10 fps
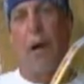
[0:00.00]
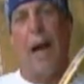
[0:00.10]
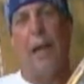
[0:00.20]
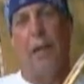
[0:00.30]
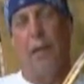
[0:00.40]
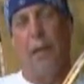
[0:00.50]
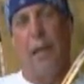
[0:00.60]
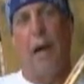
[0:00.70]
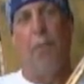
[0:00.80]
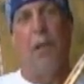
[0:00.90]
racket
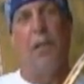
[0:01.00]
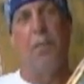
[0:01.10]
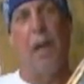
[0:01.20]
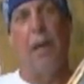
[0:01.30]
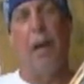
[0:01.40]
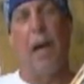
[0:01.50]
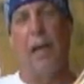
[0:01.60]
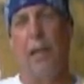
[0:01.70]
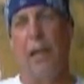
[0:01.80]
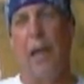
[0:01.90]
that was made
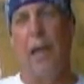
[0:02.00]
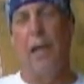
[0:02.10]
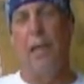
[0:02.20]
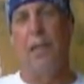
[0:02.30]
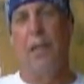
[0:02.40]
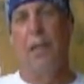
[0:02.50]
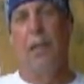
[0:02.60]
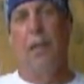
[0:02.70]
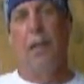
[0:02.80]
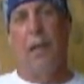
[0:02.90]
back in the 80s,
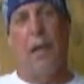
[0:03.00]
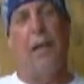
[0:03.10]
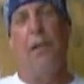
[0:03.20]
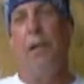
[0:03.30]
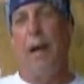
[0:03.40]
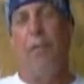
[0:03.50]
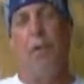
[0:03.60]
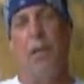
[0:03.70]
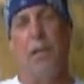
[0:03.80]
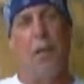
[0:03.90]
and I do have
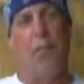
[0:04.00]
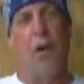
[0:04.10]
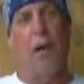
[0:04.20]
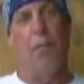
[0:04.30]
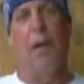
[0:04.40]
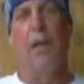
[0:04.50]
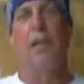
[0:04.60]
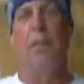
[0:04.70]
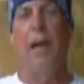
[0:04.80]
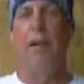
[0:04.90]
one somewhere, but
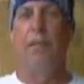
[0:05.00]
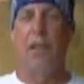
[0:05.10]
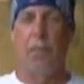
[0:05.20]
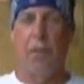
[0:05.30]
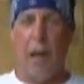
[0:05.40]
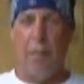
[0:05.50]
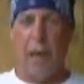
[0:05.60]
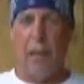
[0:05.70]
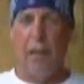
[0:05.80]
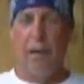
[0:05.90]
it's made of
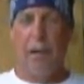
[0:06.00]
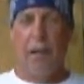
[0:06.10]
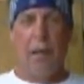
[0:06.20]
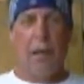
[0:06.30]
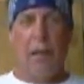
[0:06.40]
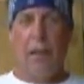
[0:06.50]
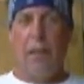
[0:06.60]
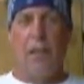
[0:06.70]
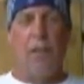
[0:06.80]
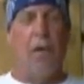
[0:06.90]
ceramic.
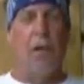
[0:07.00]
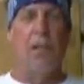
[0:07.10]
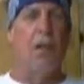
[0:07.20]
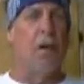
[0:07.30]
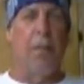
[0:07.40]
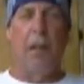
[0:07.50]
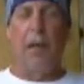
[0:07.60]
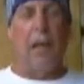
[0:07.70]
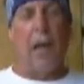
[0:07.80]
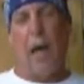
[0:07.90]
As far as
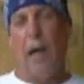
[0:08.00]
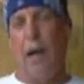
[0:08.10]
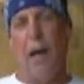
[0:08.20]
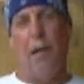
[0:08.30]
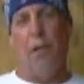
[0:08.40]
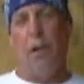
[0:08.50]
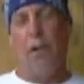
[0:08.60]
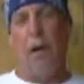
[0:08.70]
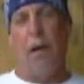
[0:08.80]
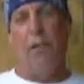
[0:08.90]
durability, I don't
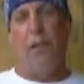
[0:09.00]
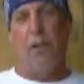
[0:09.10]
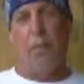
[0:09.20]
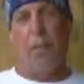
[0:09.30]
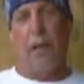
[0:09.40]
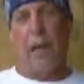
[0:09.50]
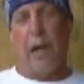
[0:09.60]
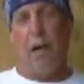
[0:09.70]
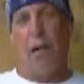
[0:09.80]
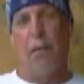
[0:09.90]
know how durable they
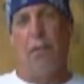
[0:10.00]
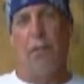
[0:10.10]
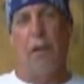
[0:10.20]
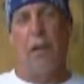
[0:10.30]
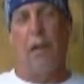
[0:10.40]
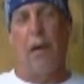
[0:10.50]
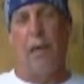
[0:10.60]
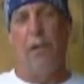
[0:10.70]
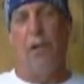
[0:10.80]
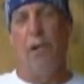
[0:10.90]
are. I
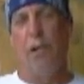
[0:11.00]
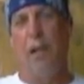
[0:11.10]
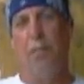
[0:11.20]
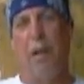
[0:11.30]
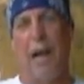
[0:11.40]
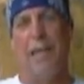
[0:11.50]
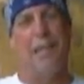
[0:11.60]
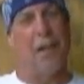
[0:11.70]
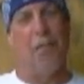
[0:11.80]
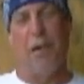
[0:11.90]
do know the
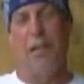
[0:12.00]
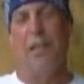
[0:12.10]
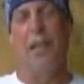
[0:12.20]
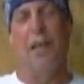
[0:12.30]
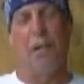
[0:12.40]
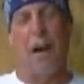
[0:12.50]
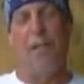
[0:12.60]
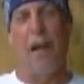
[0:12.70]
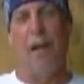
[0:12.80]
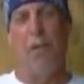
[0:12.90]
plastic ones and the
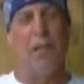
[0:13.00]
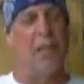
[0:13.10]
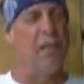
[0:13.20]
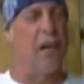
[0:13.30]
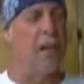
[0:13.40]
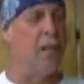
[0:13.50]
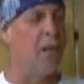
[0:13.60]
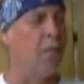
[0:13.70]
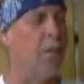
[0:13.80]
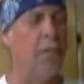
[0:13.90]
graphite ones are very
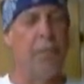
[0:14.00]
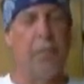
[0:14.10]
durable.